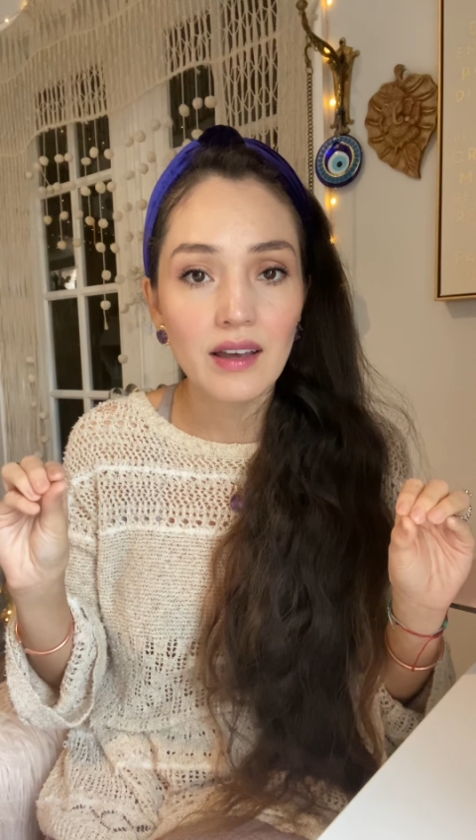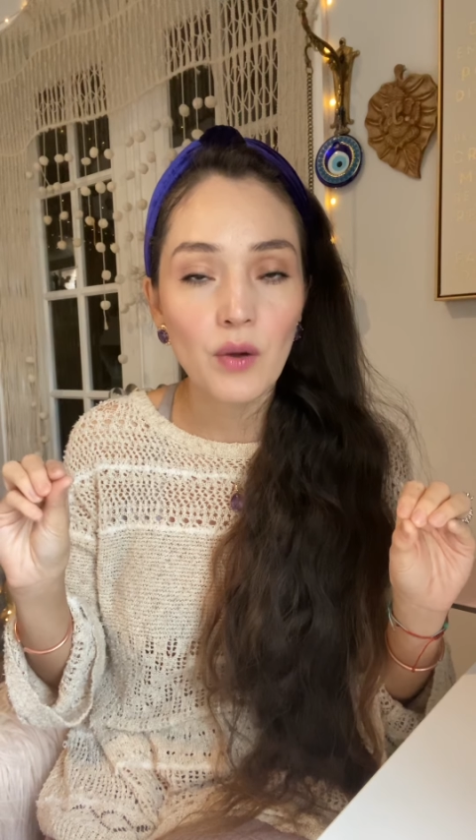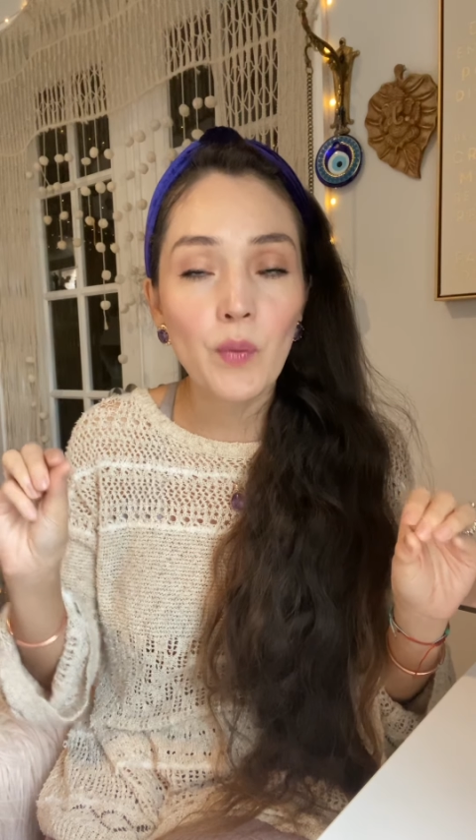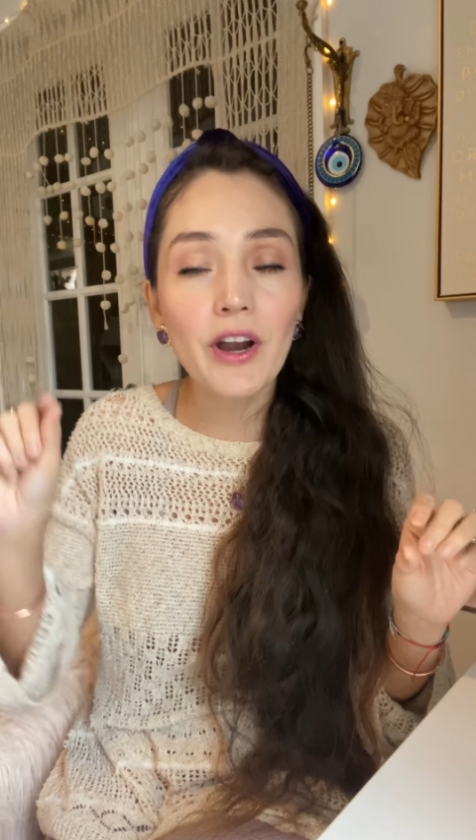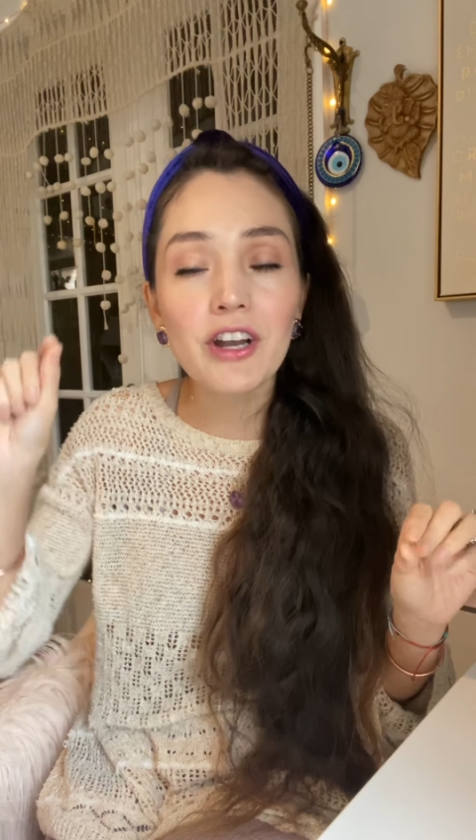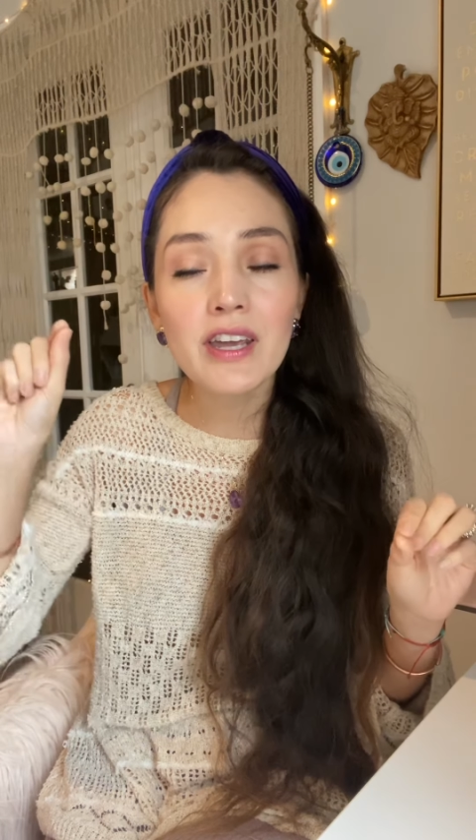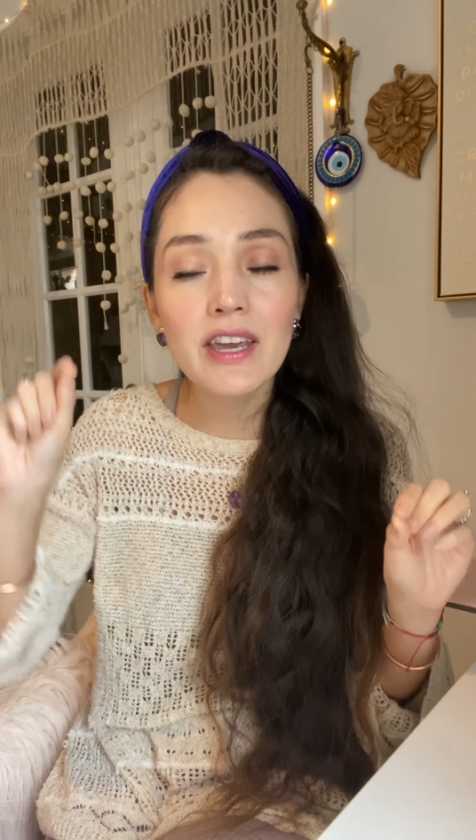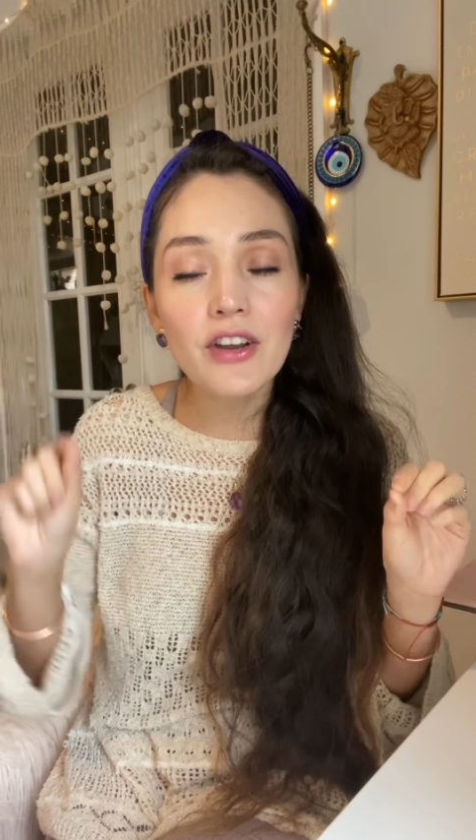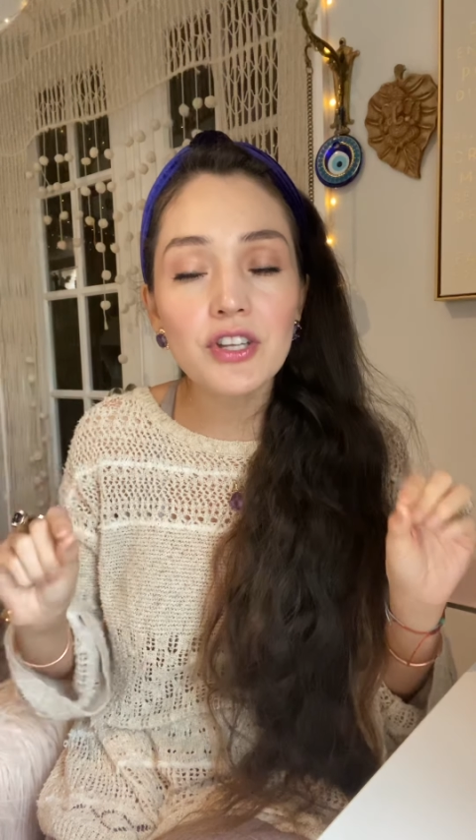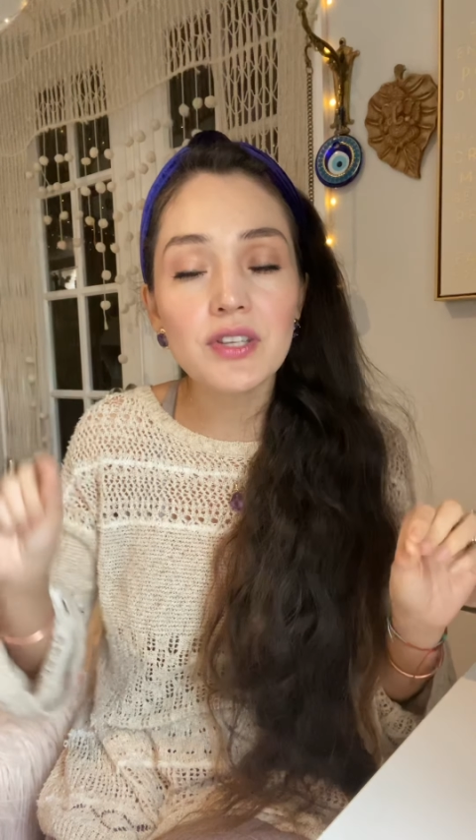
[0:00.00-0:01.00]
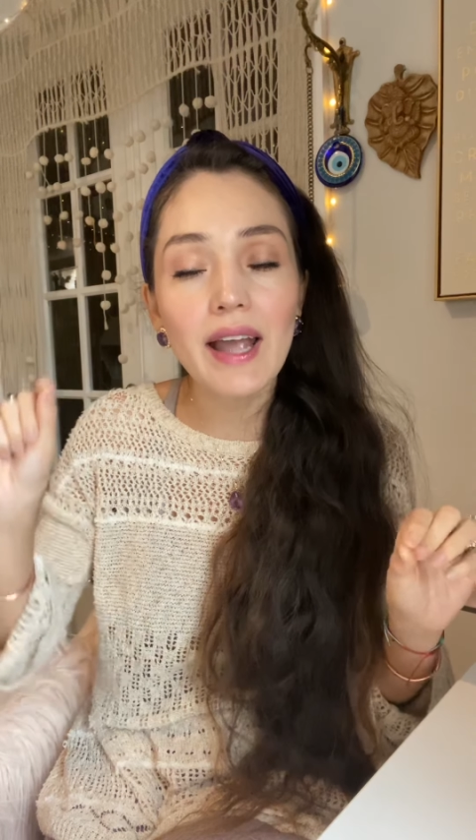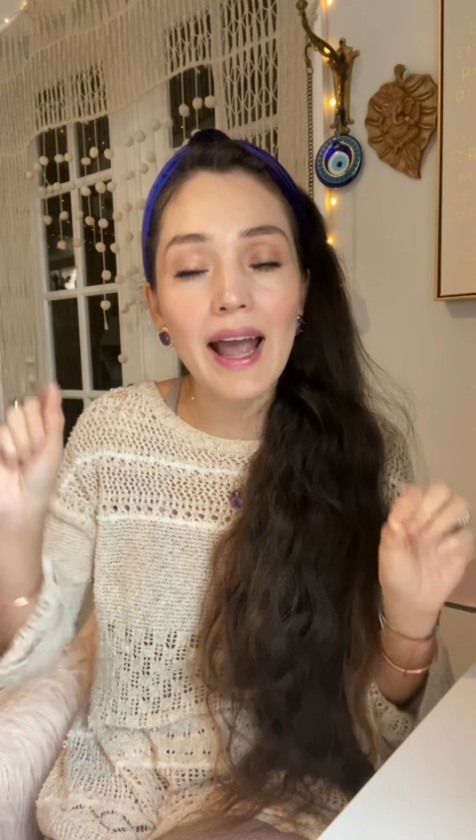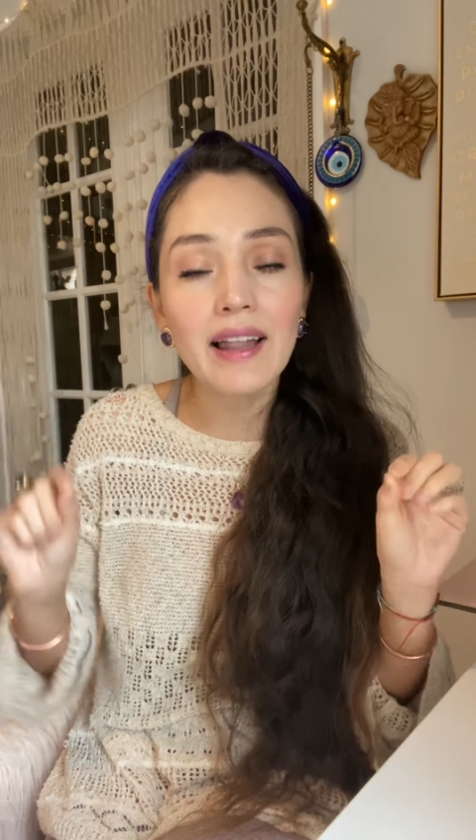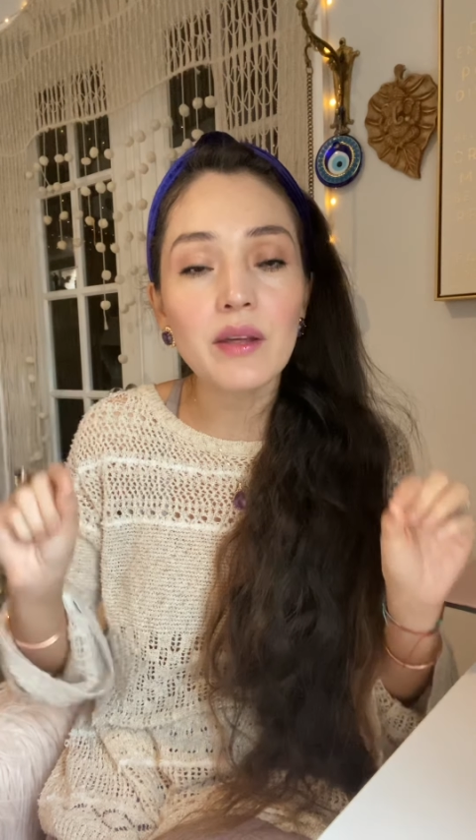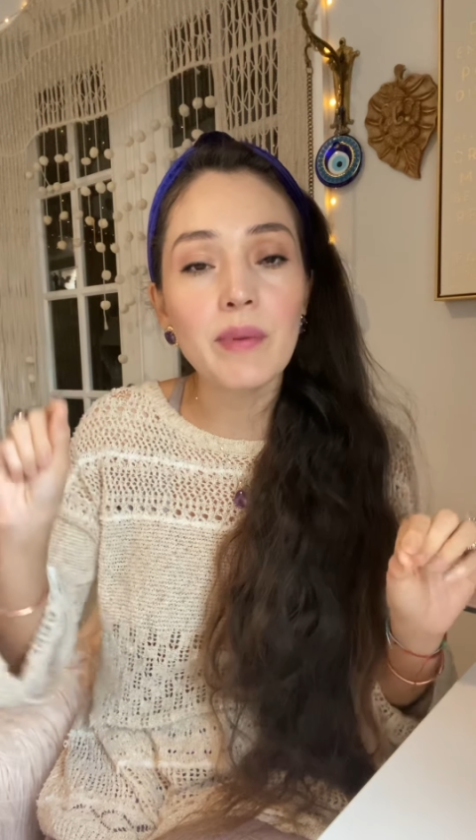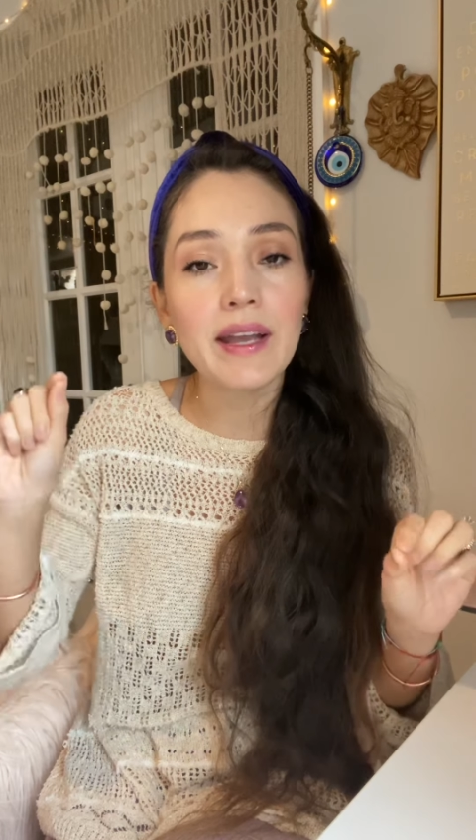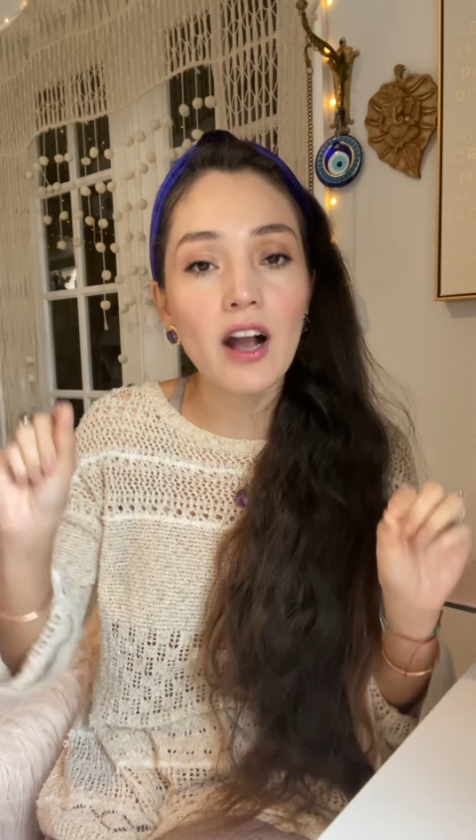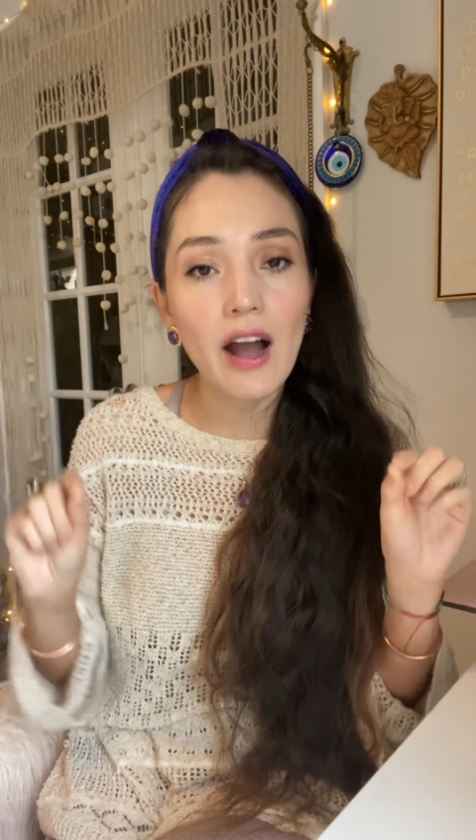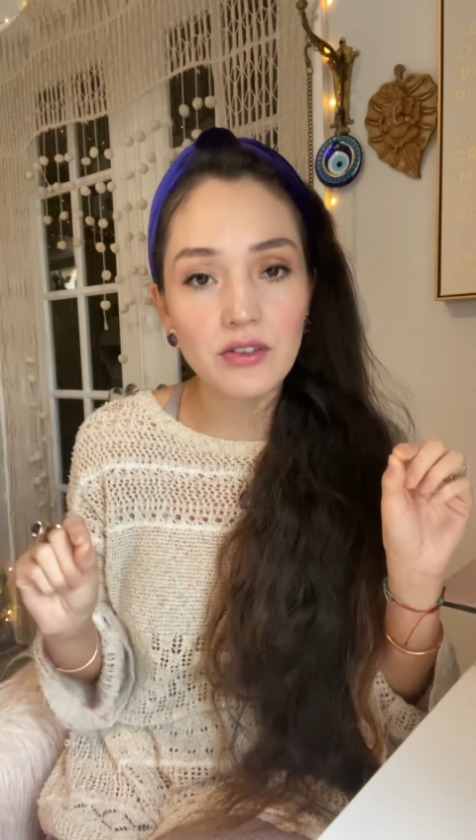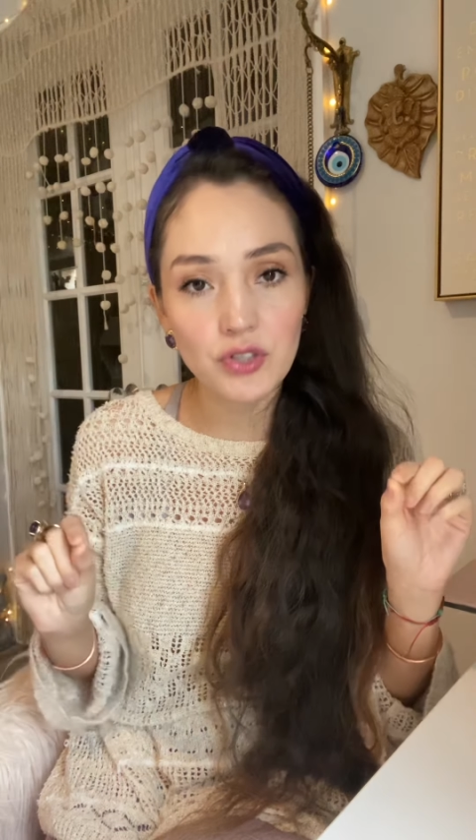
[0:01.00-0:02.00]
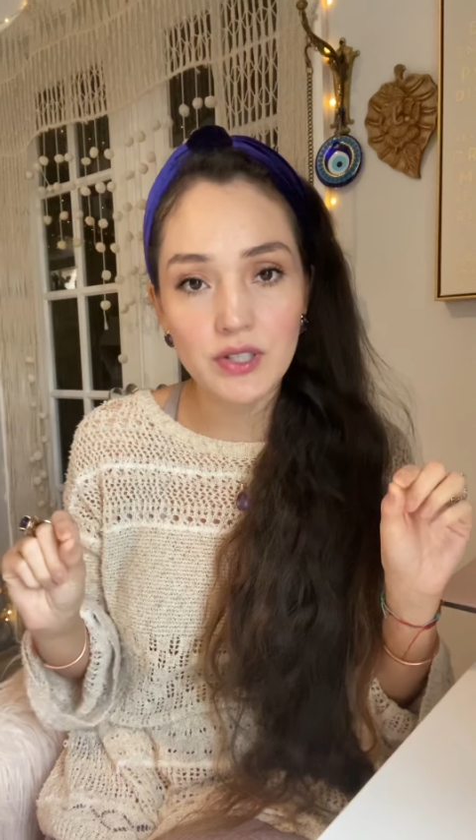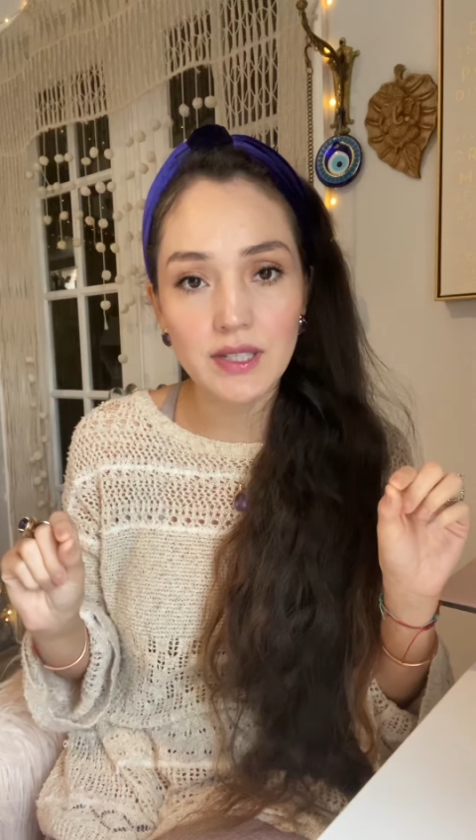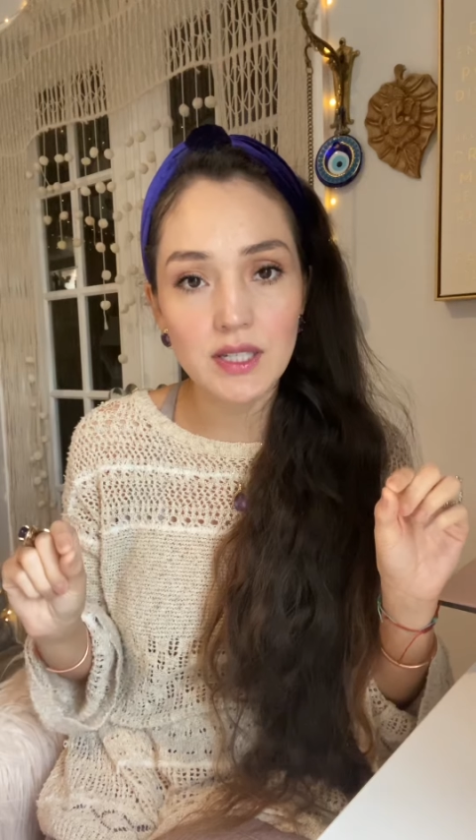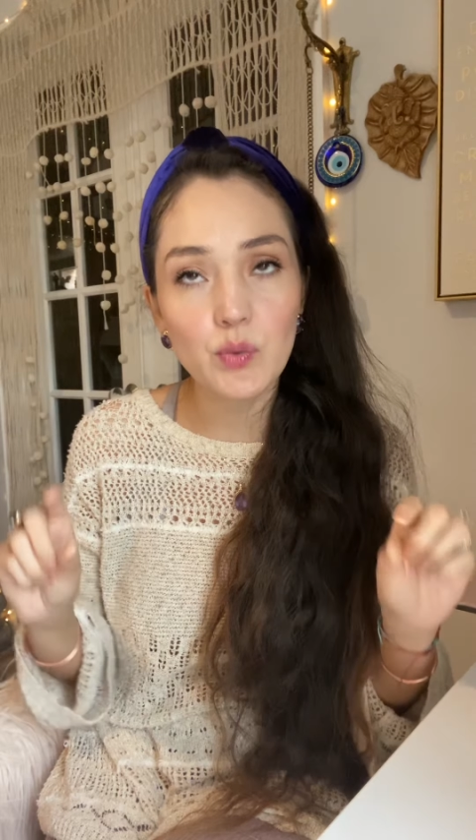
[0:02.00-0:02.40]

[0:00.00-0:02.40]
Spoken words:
We are here to elevate consciousness.